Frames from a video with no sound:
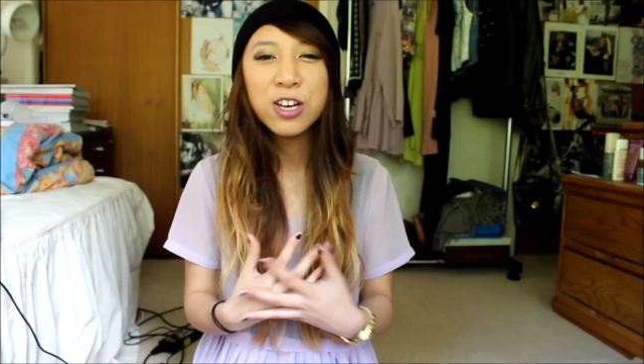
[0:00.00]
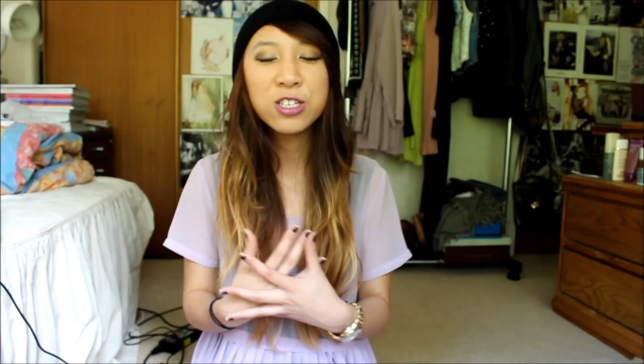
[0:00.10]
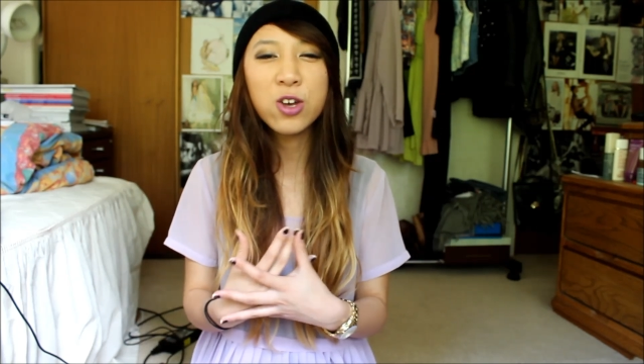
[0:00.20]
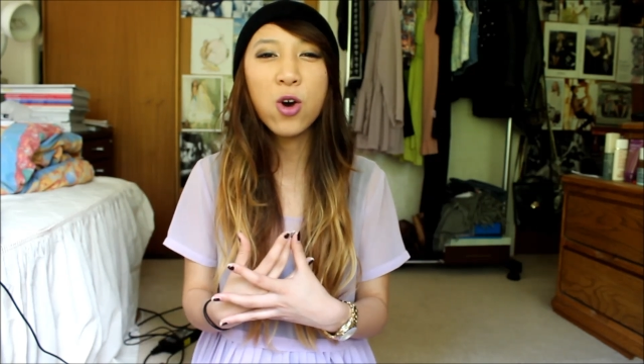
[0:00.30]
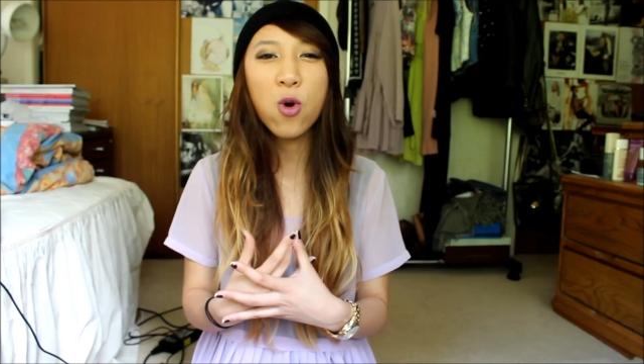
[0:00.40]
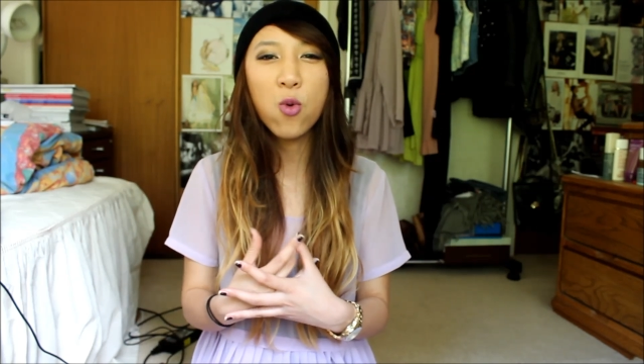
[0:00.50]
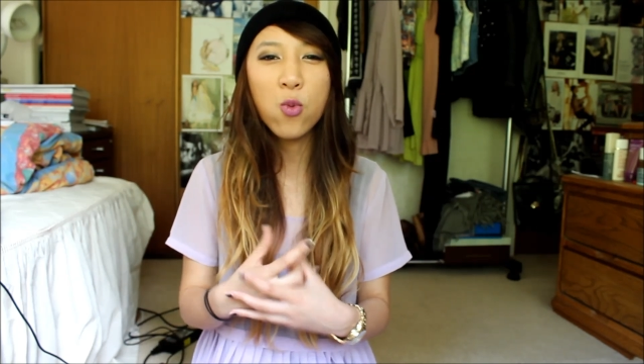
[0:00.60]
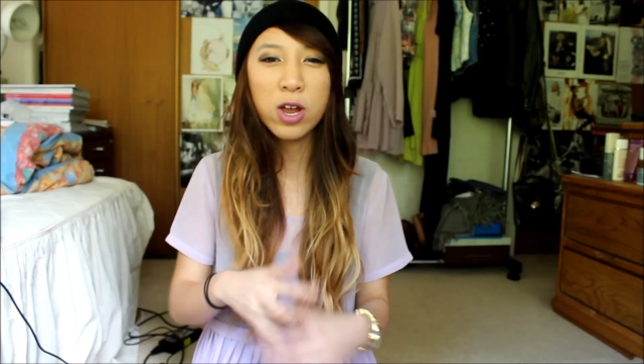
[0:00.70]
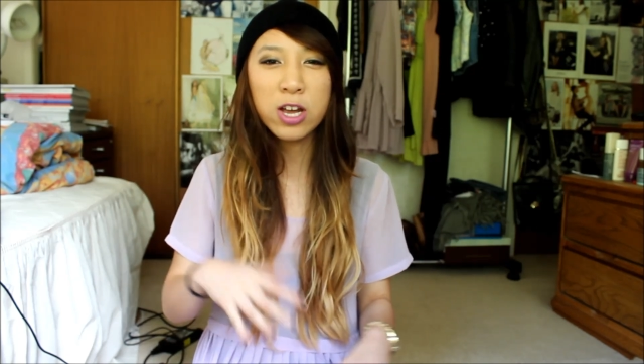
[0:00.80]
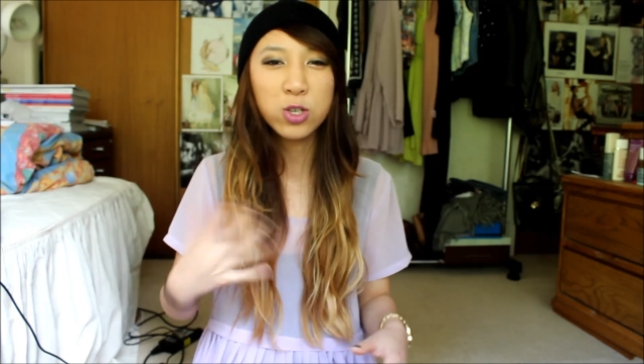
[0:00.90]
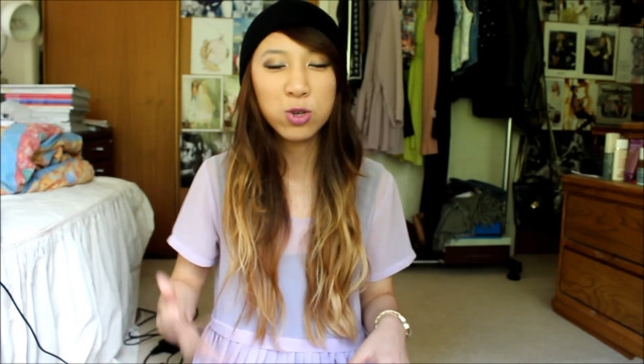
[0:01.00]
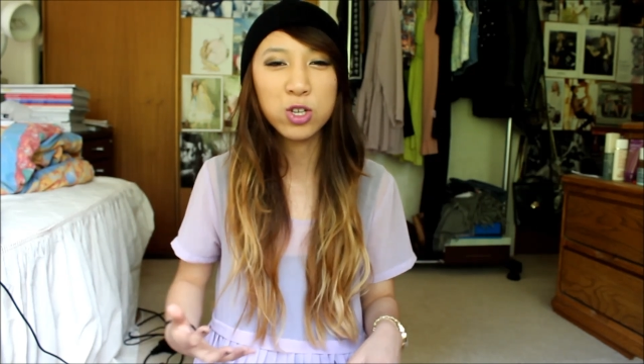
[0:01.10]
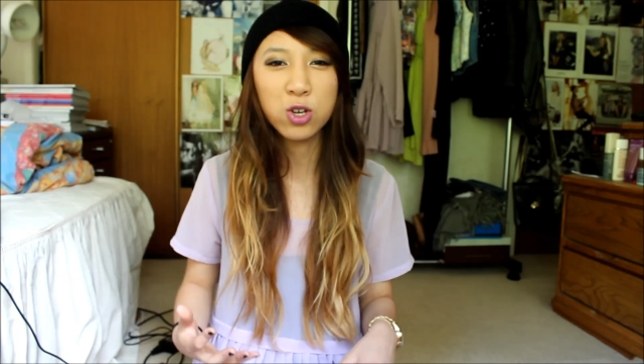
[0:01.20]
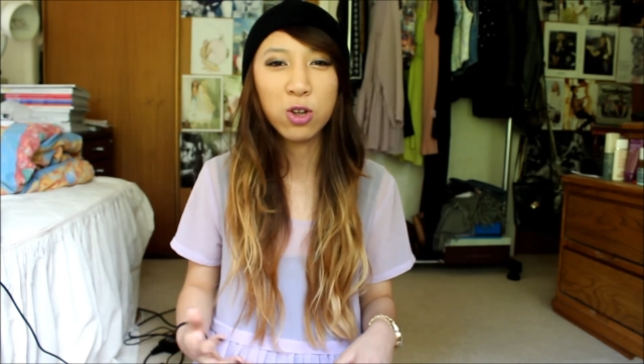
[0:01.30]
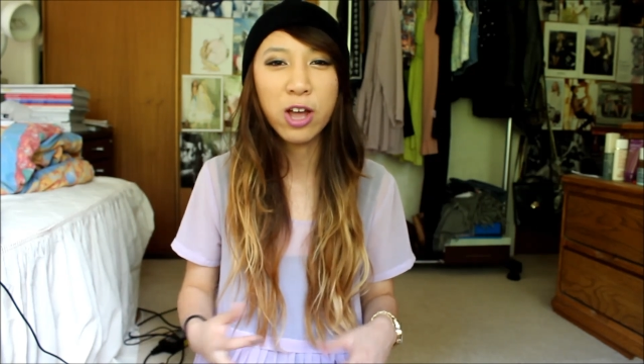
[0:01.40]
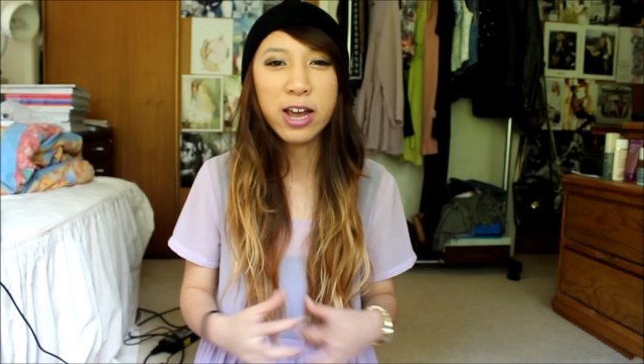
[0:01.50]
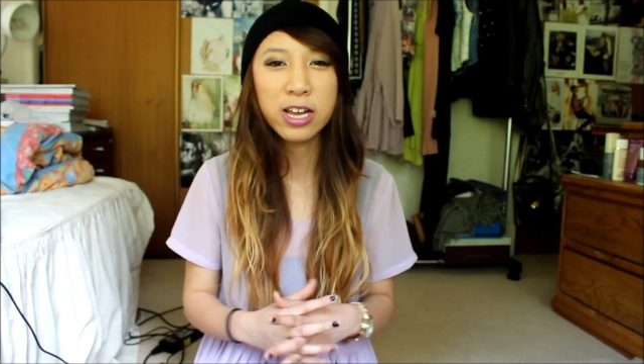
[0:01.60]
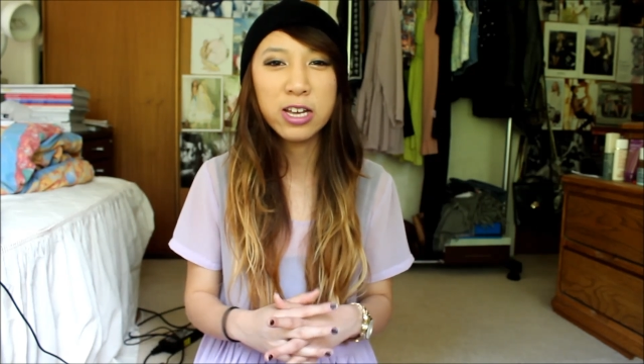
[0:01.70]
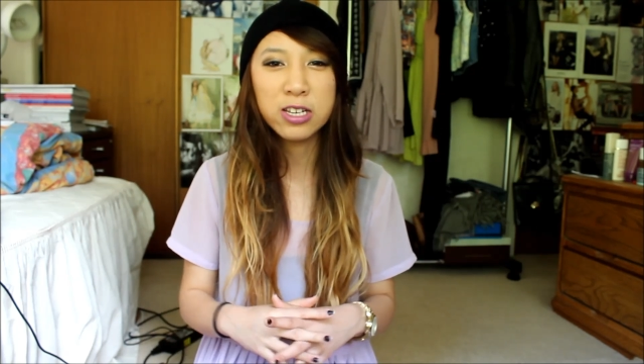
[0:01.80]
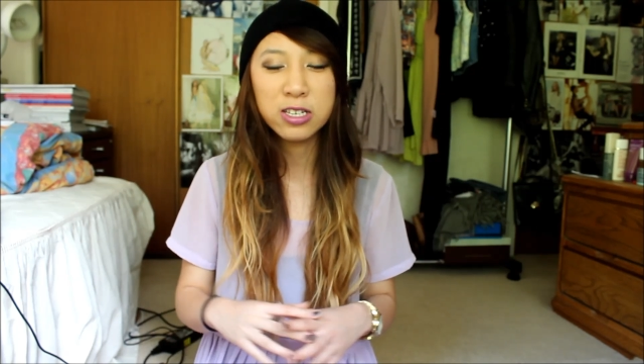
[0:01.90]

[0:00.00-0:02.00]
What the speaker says: So when I saw this girl like